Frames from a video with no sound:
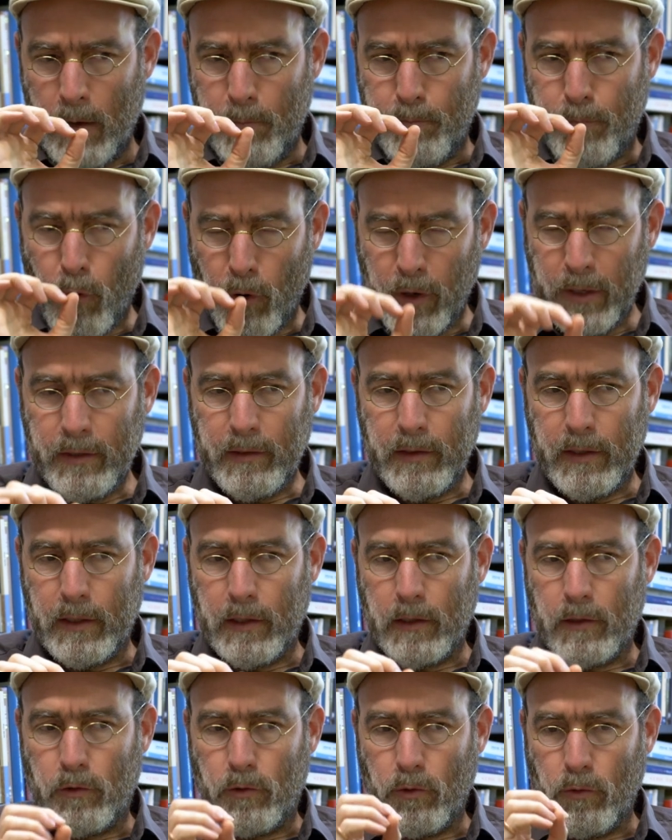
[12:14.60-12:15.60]

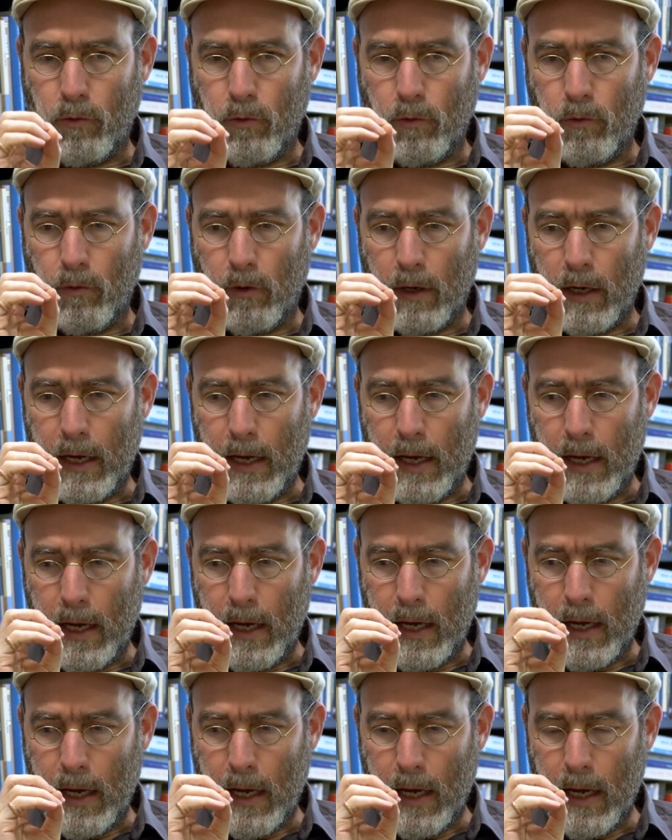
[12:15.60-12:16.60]
pointing to
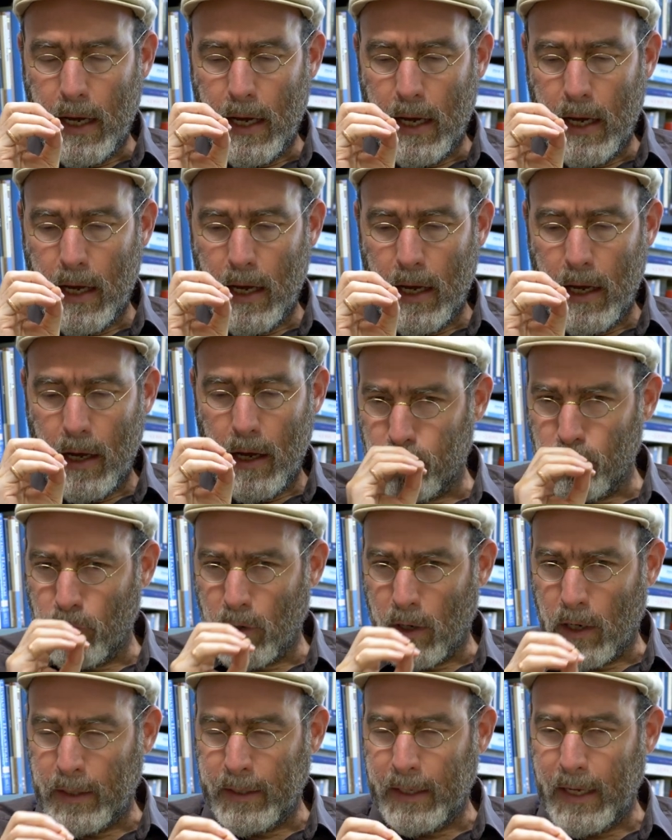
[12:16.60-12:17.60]

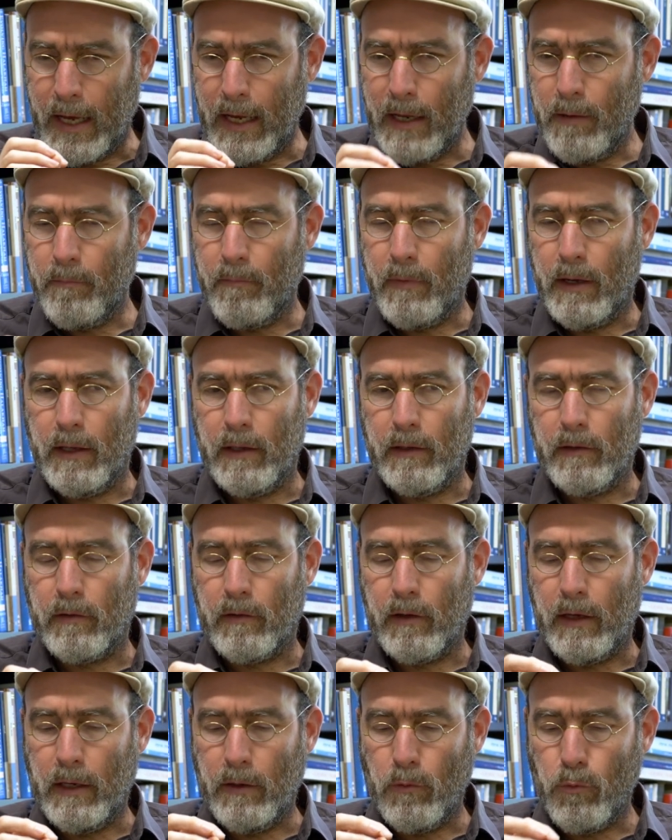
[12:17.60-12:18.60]
an
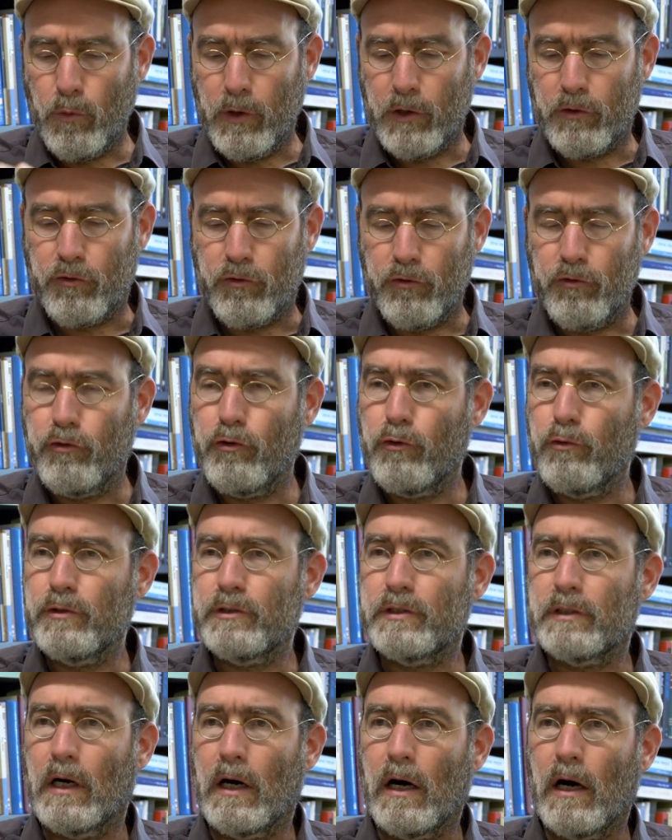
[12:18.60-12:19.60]
element in which
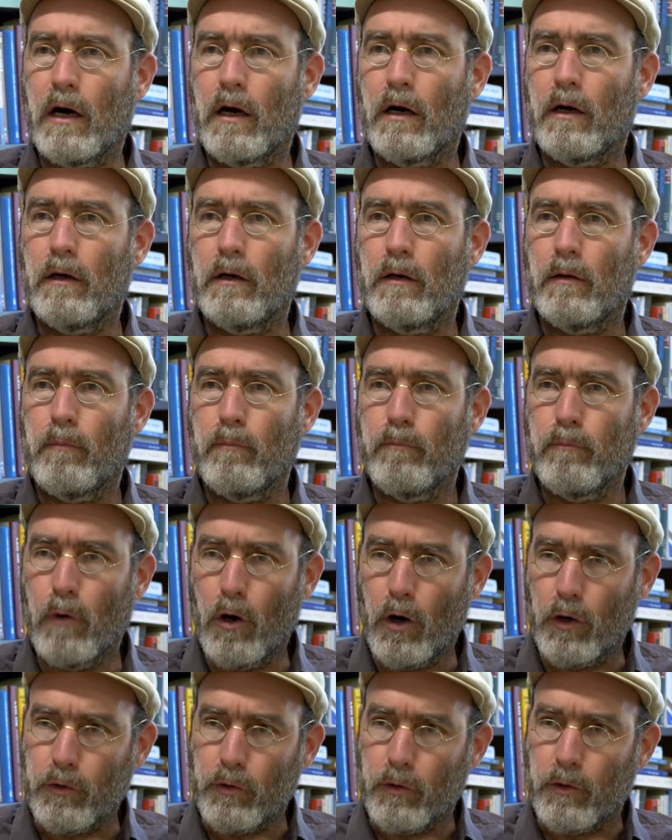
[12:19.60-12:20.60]
Jews are
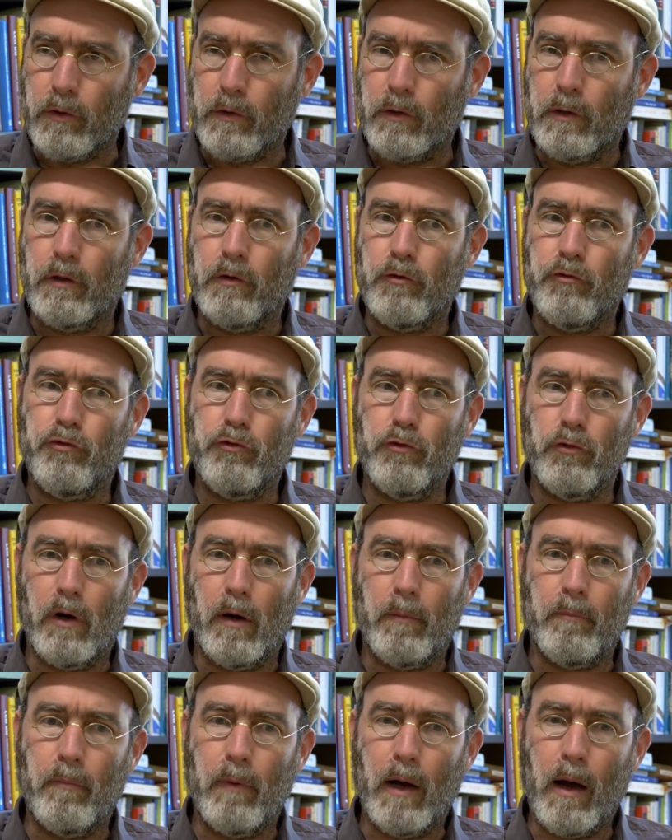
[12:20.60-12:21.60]
modern.
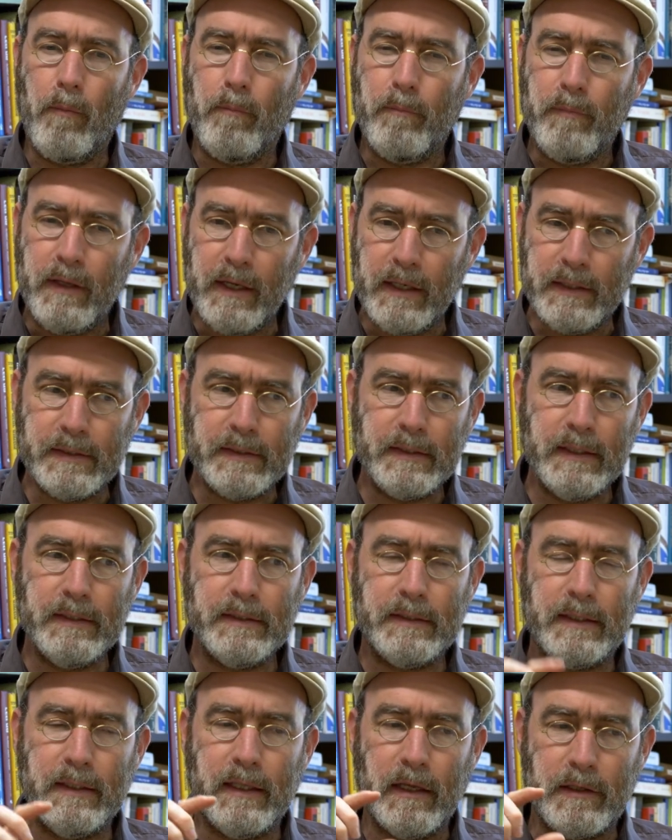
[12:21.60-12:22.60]
This
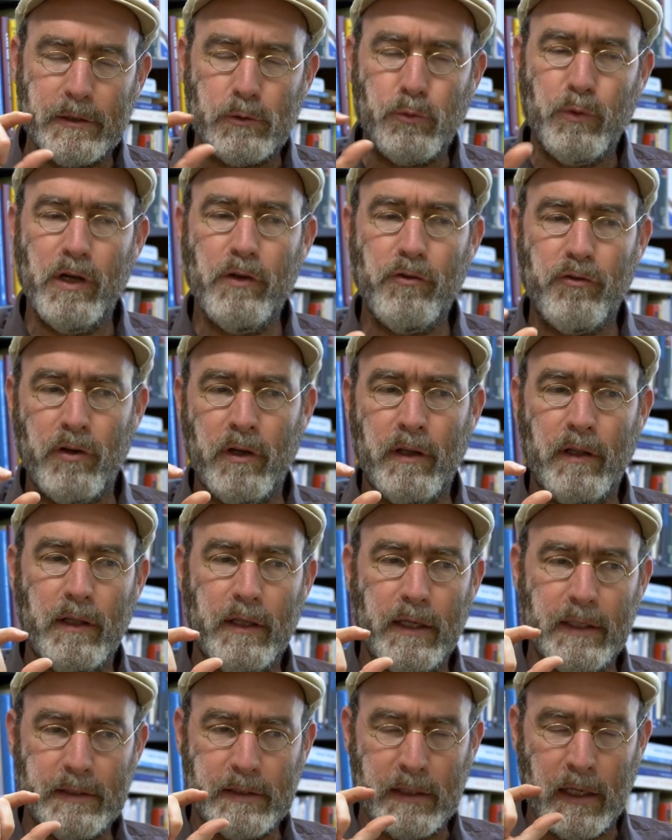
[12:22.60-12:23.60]
is the switch in
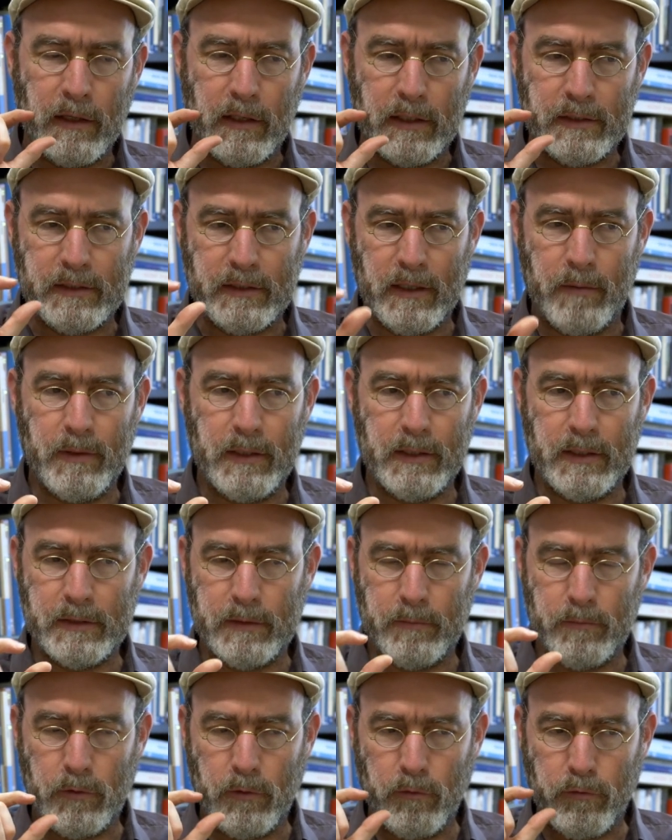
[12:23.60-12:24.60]
this
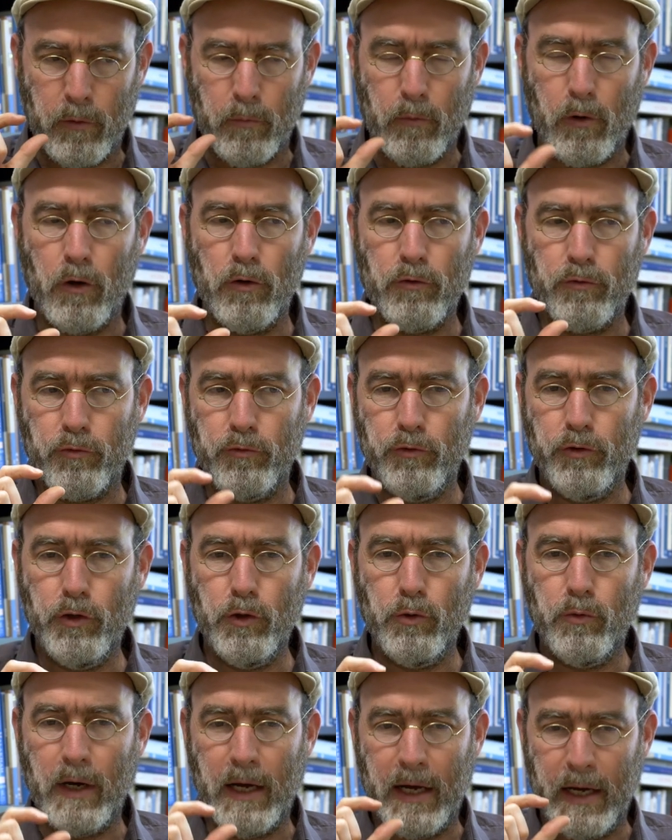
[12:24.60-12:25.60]
anti-Semitism from old to
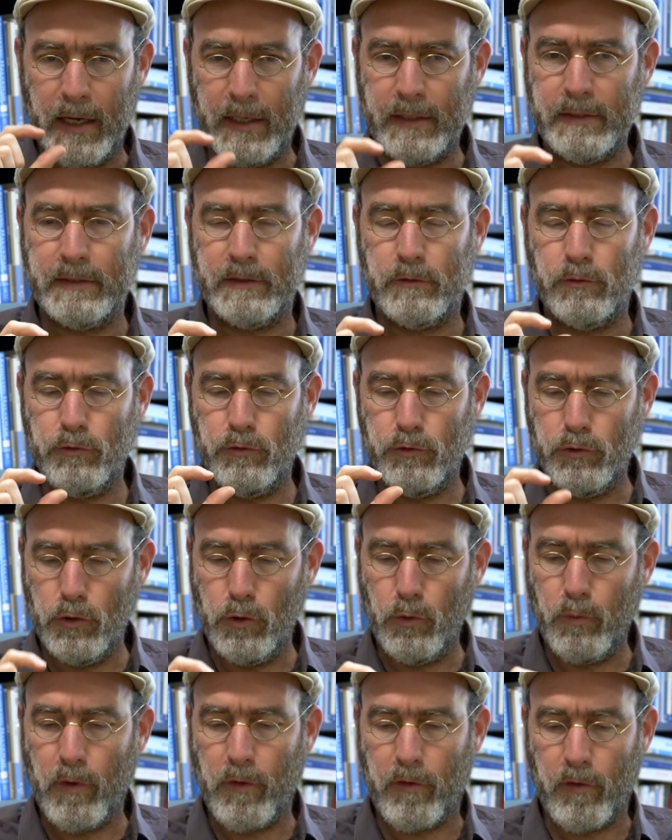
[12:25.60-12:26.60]
new has to do
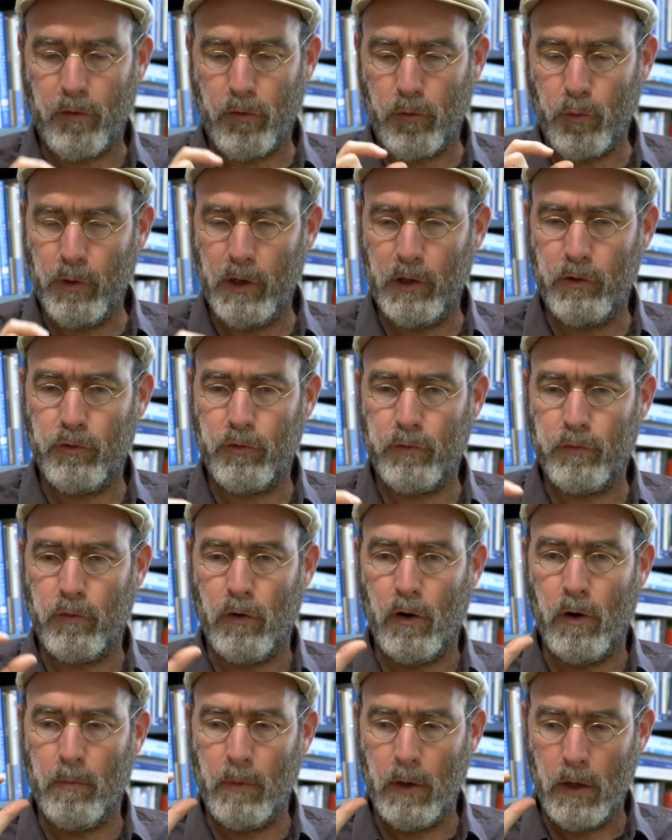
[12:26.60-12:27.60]
with a switch
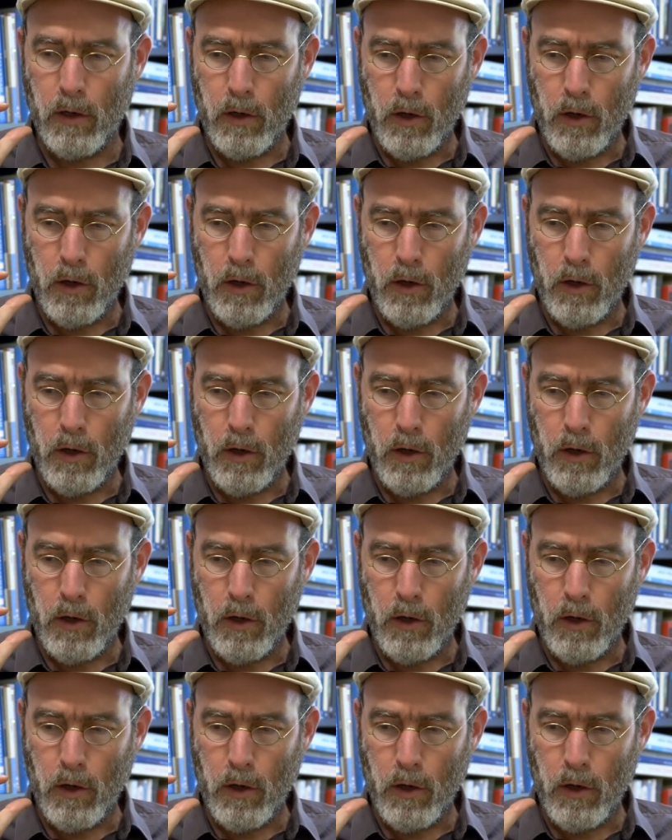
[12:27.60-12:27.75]
from